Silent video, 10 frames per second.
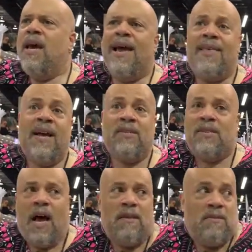And that's
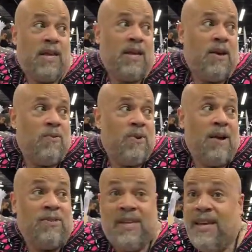just like when
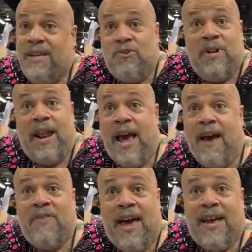I was a kid, you didn't have that.